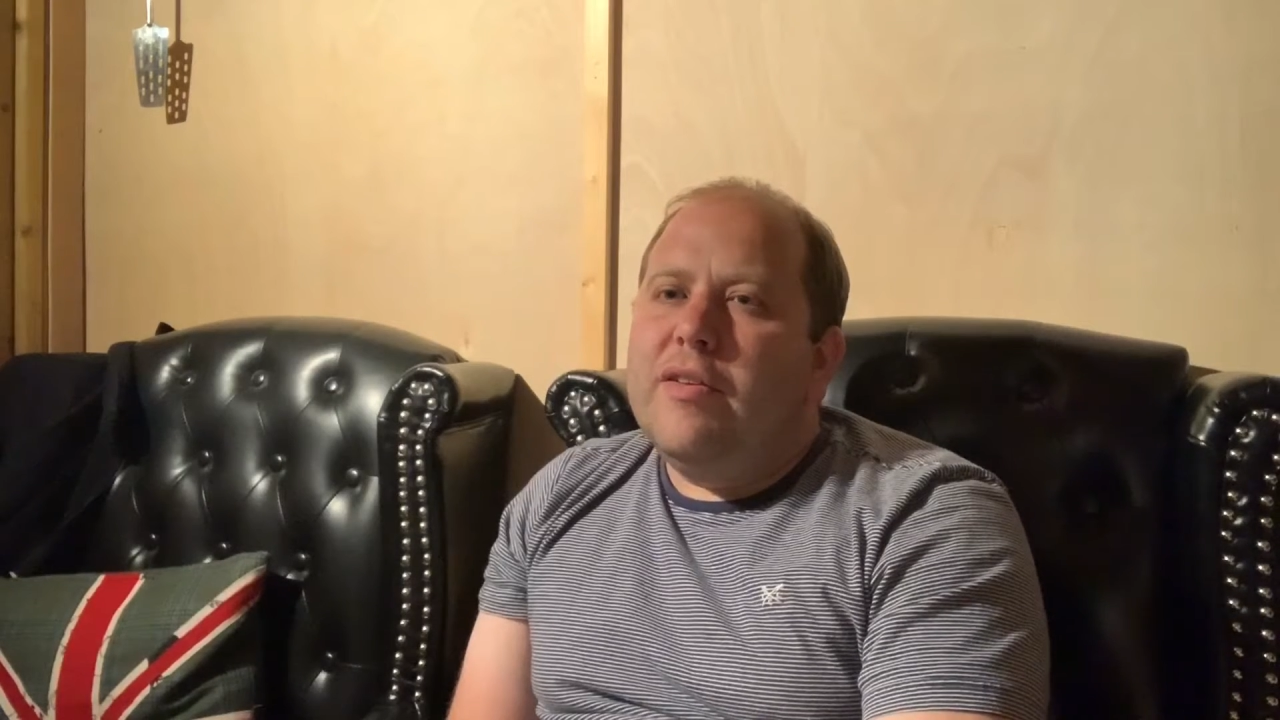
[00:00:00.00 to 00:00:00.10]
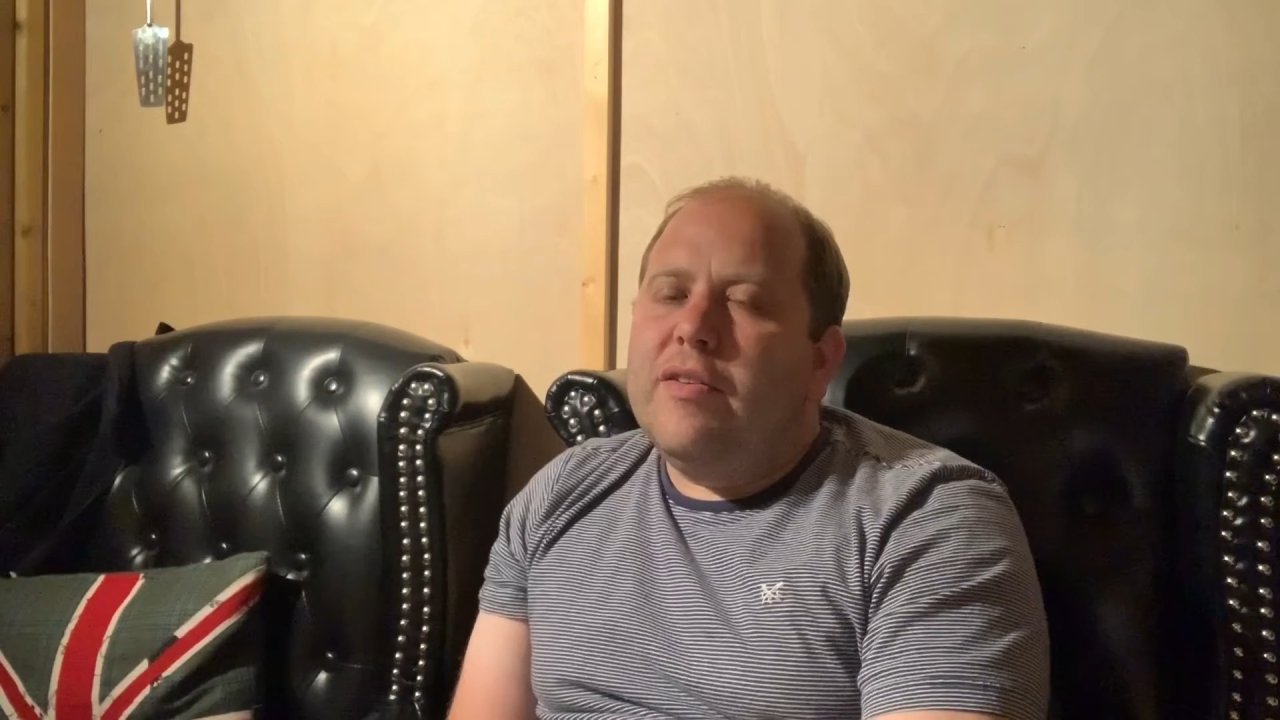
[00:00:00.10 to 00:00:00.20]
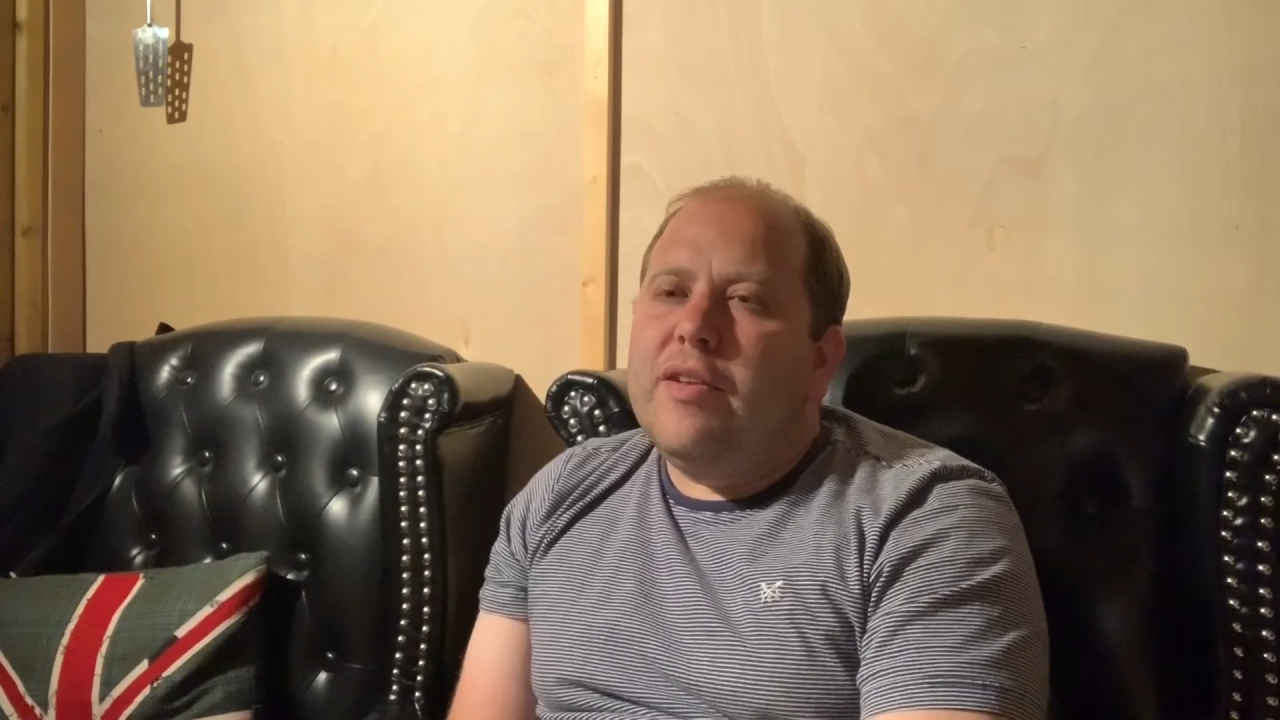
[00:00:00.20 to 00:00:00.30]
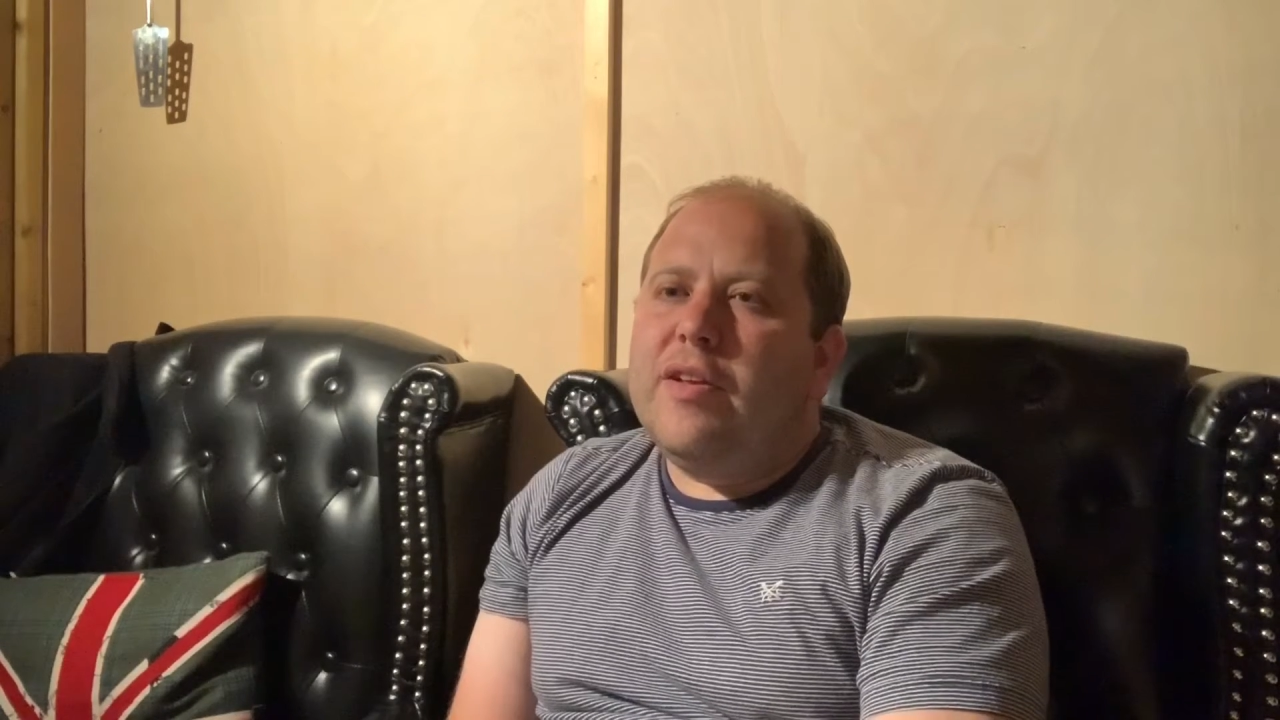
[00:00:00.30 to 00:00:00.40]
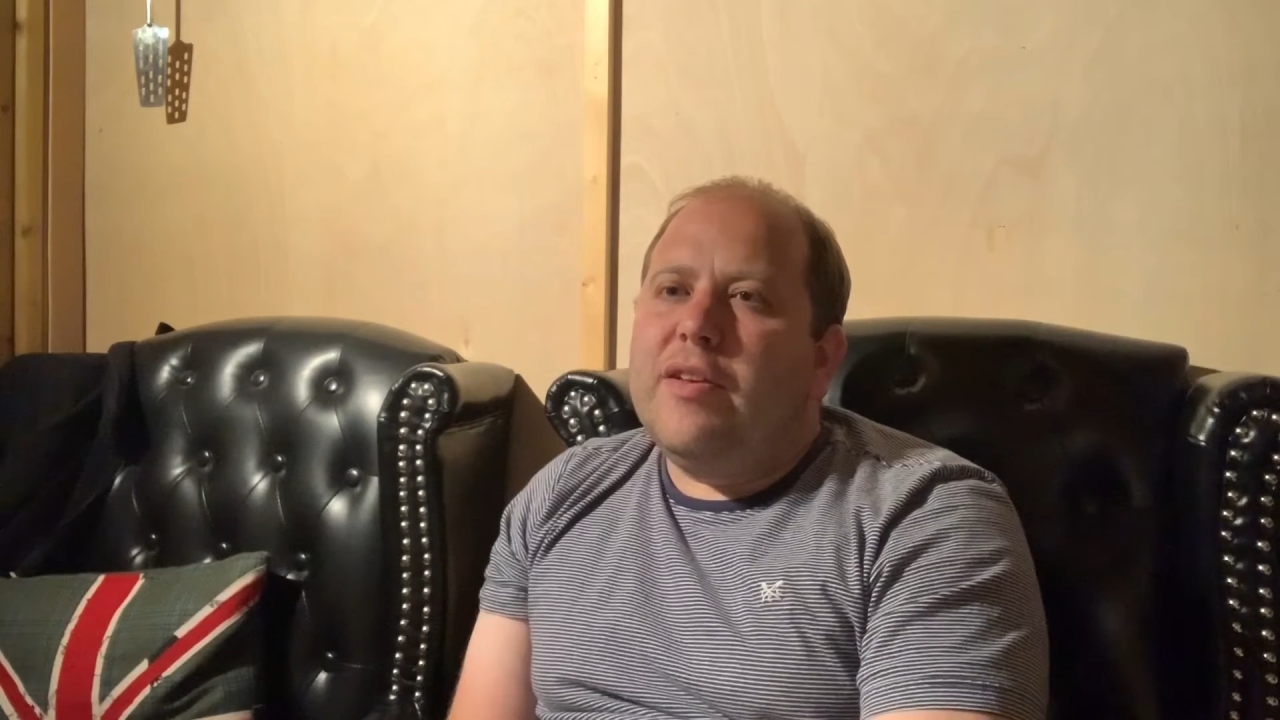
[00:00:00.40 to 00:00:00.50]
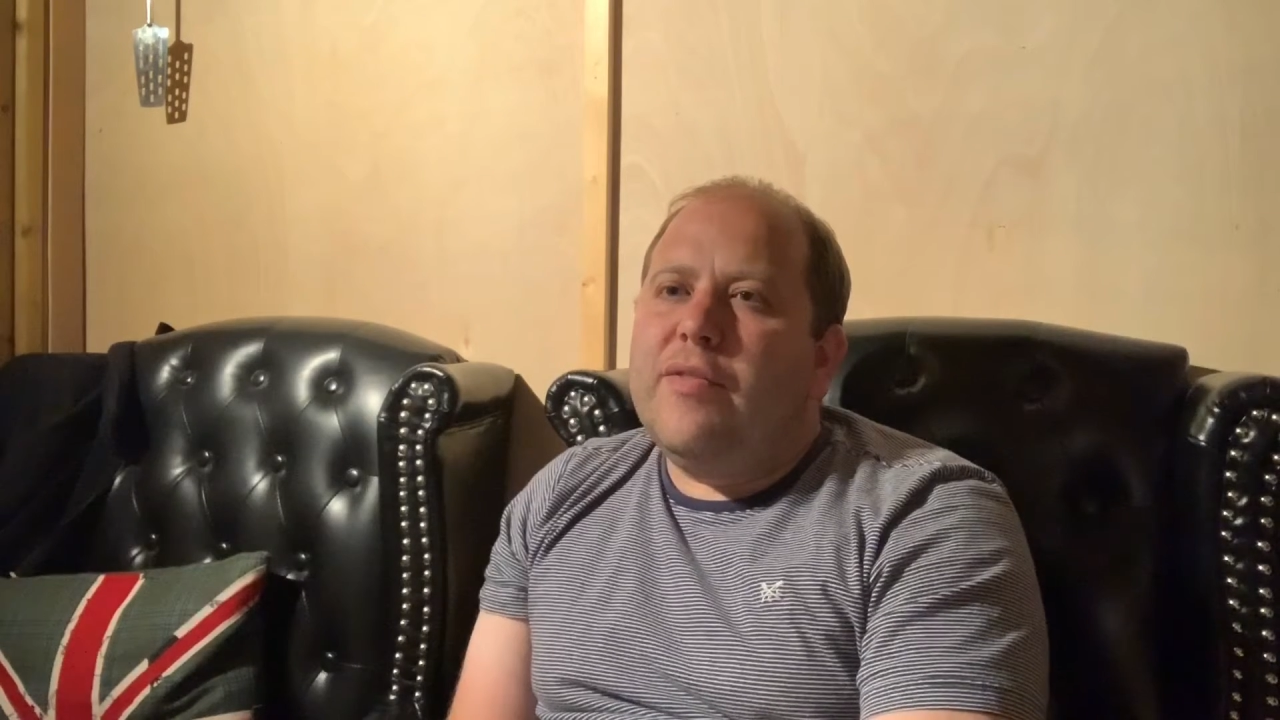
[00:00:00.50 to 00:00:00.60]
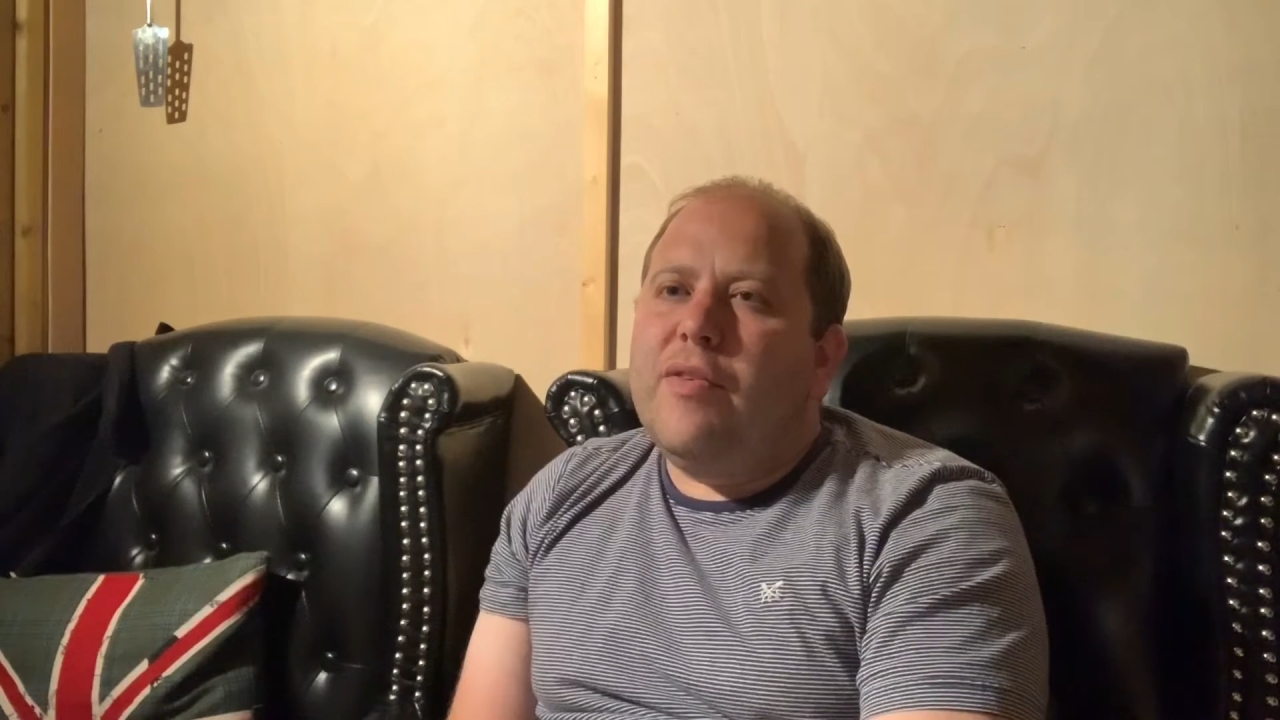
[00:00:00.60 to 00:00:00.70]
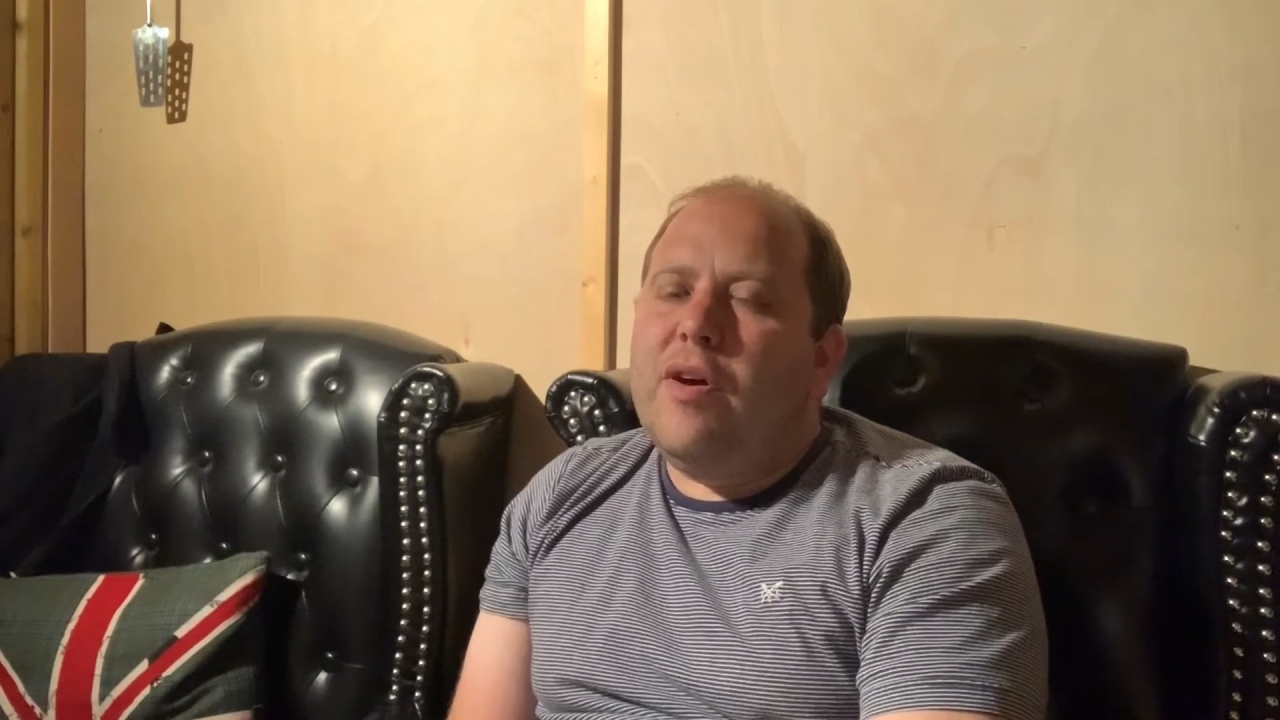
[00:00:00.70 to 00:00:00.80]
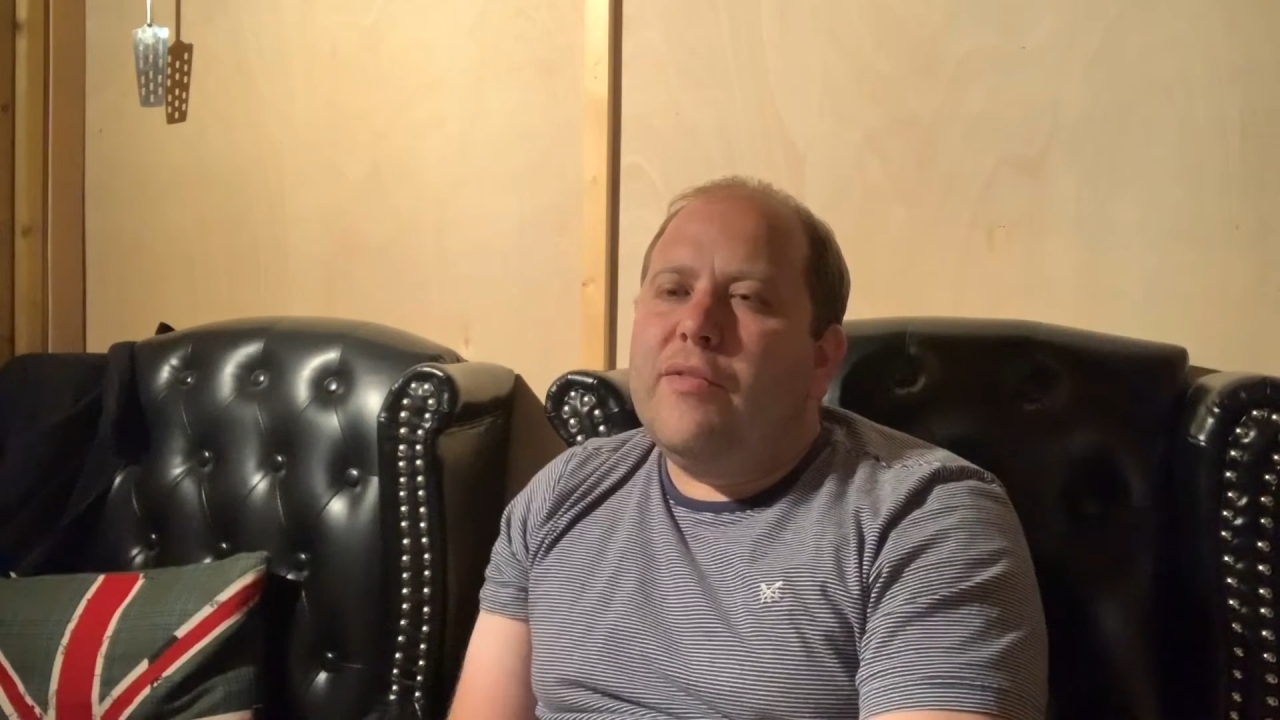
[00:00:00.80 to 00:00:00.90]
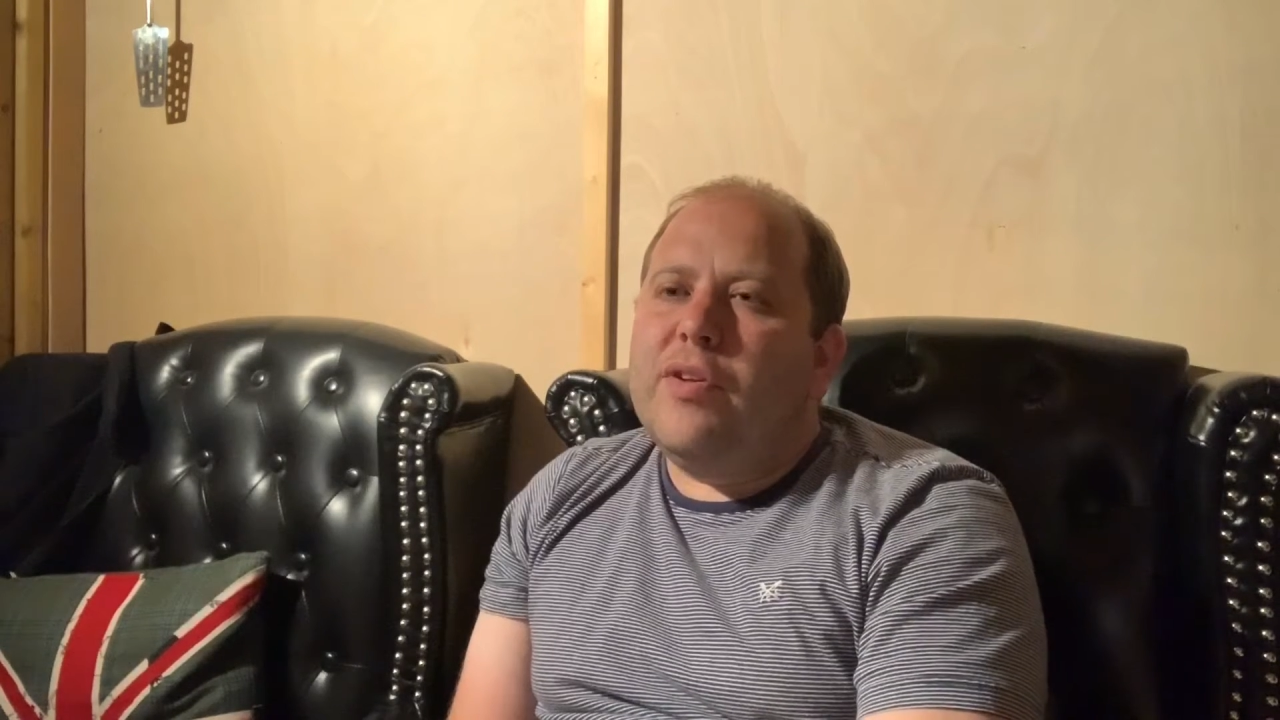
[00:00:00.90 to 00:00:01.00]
65